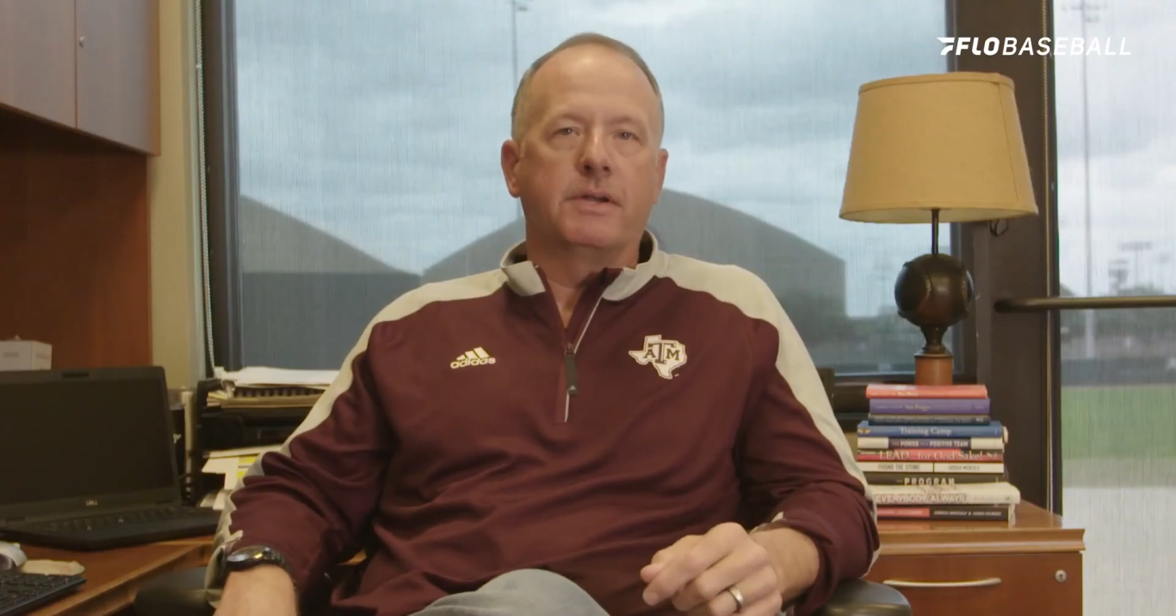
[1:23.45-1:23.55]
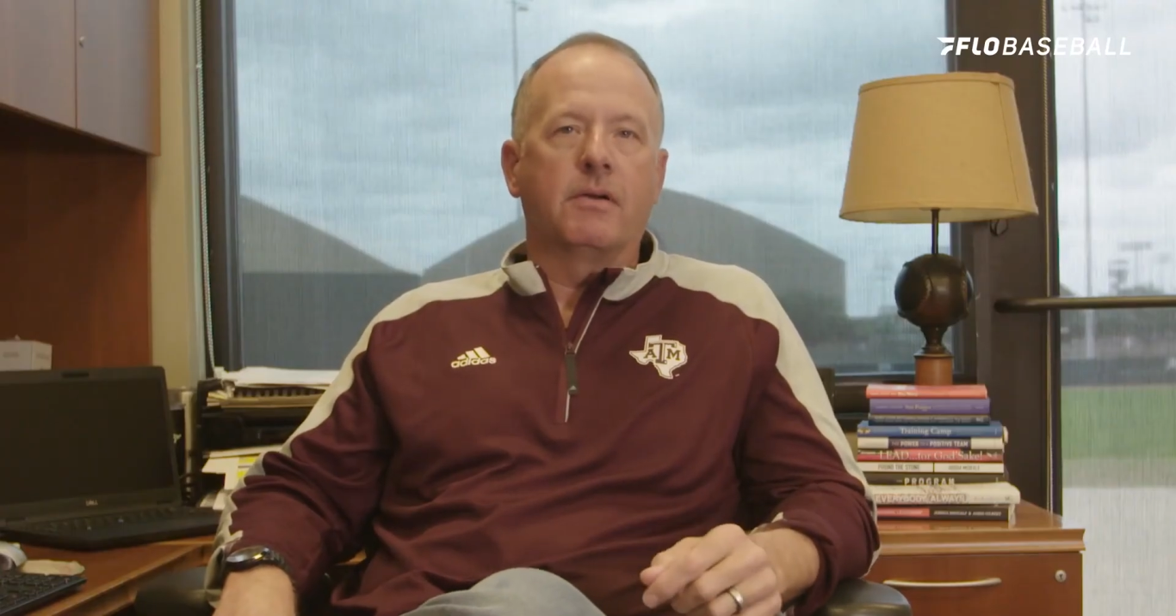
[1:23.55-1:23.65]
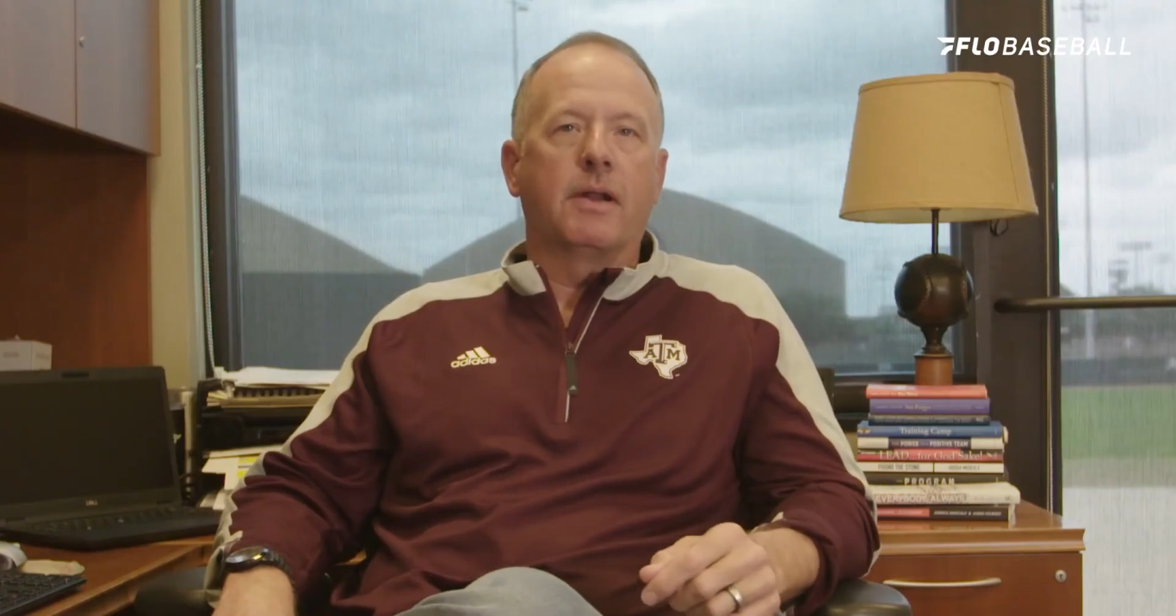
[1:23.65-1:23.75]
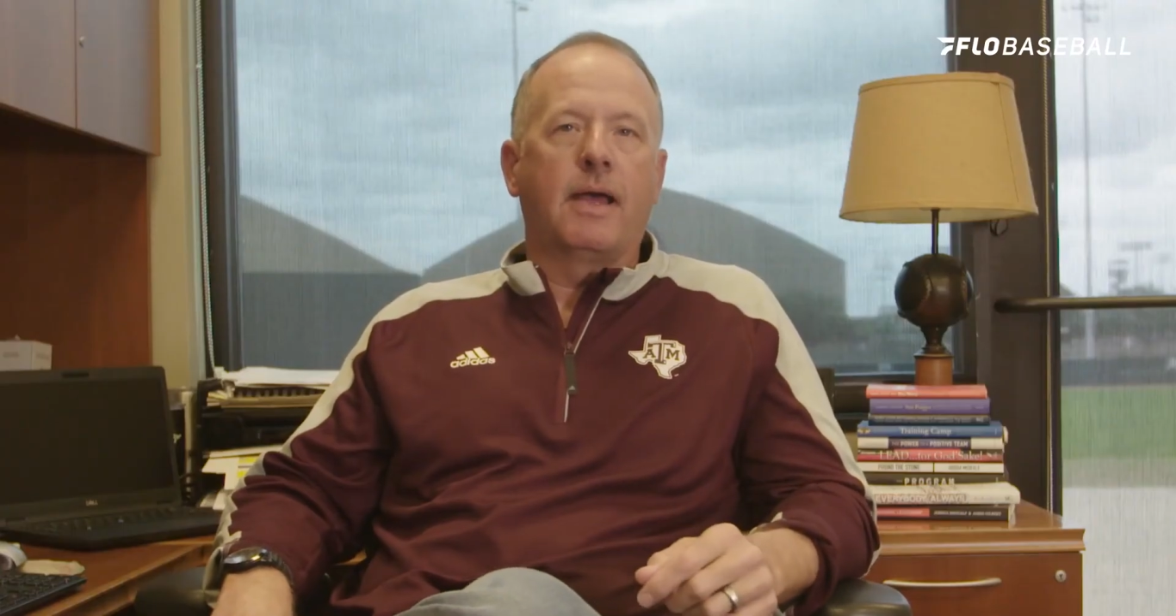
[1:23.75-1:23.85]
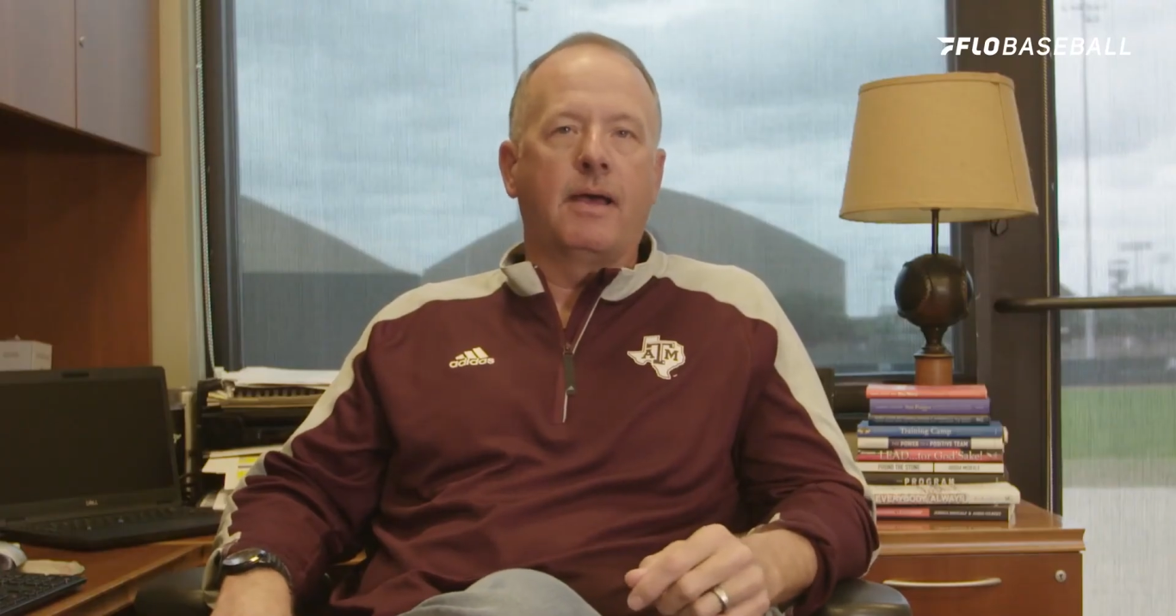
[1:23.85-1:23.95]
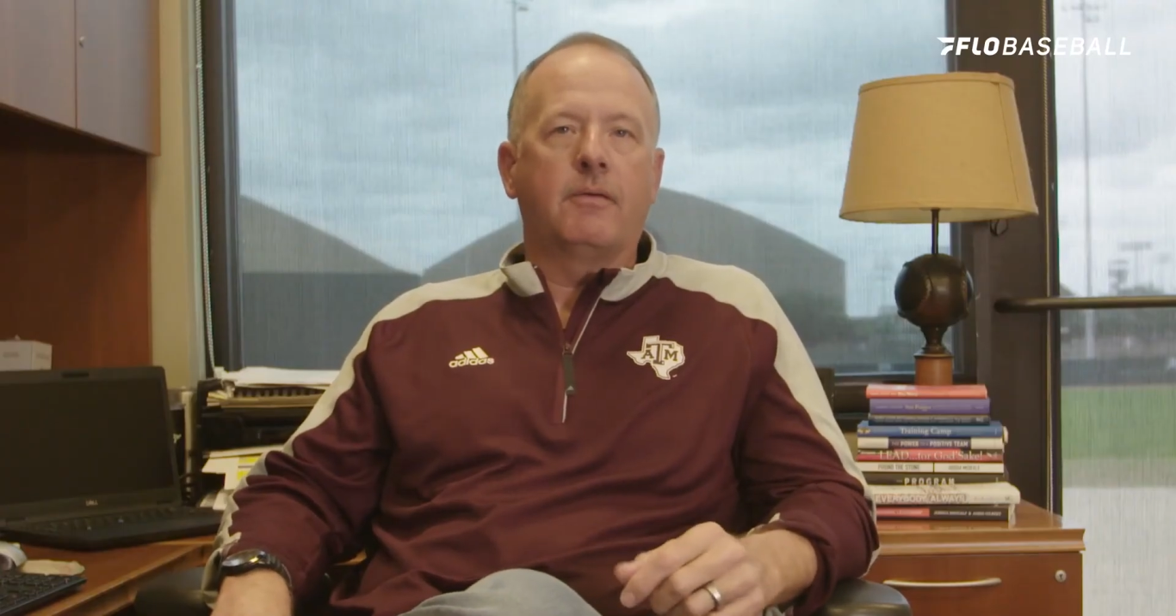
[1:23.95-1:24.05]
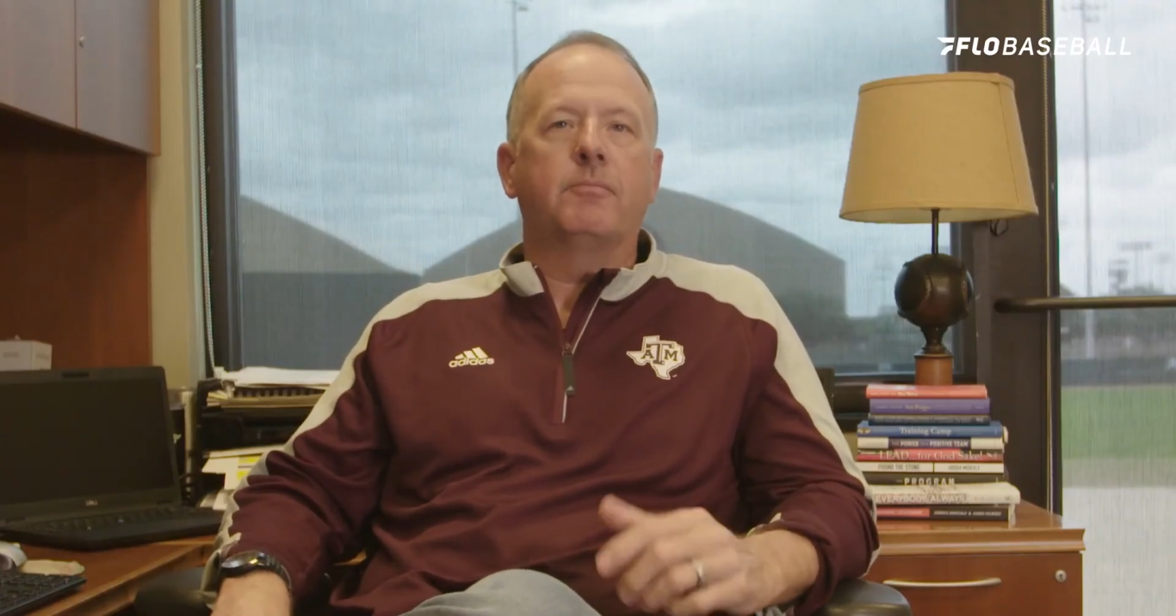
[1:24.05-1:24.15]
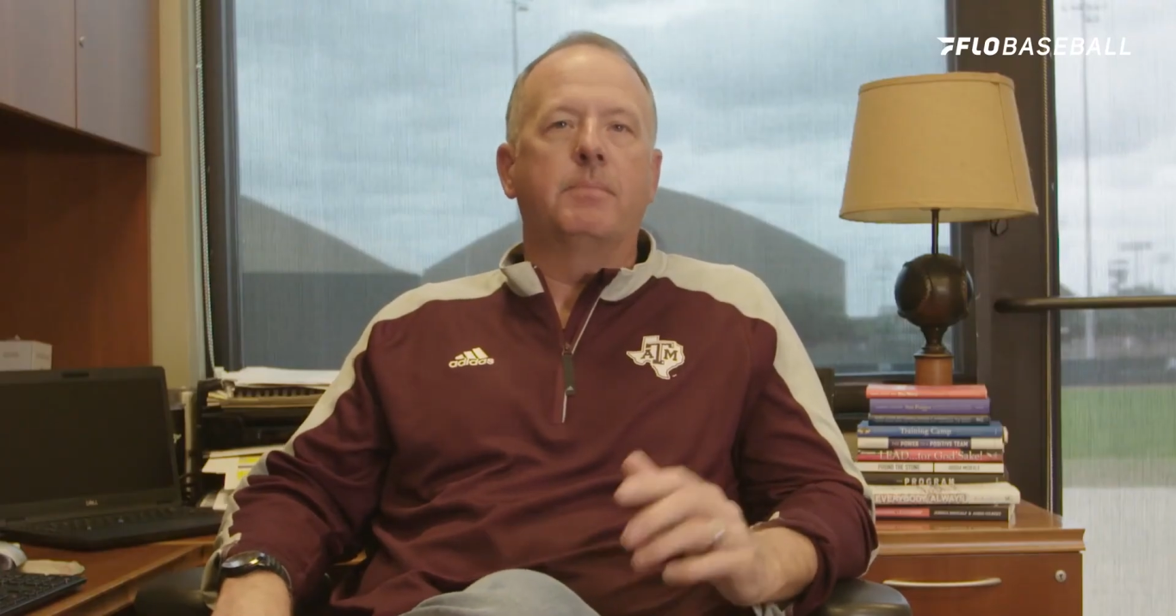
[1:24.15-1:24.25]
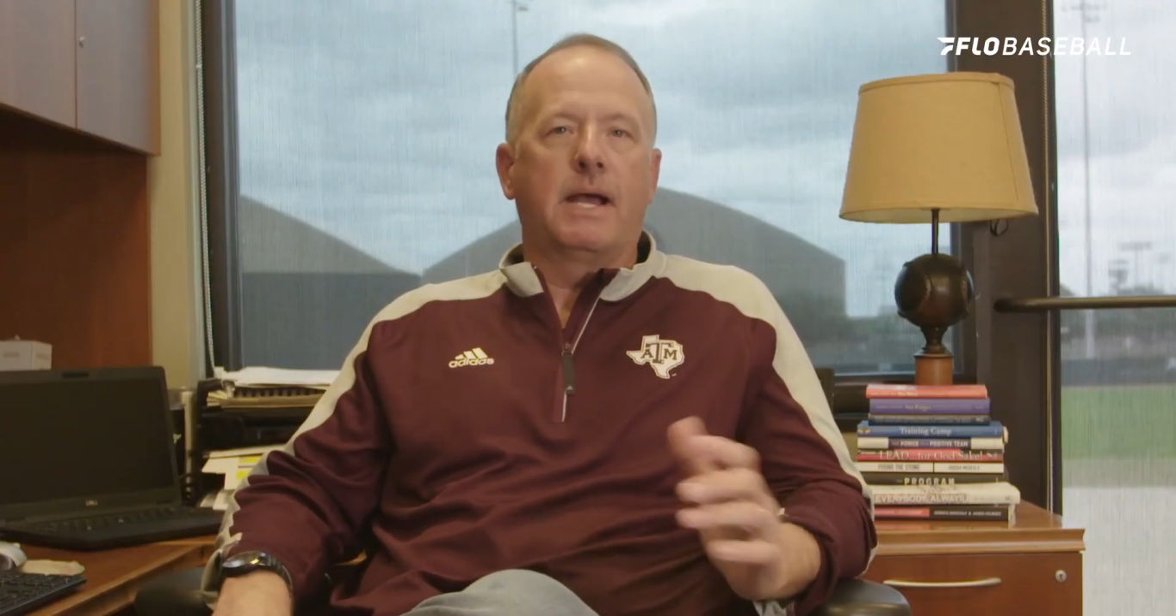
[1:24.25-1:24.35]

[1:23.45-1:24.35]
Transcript: a year and a half,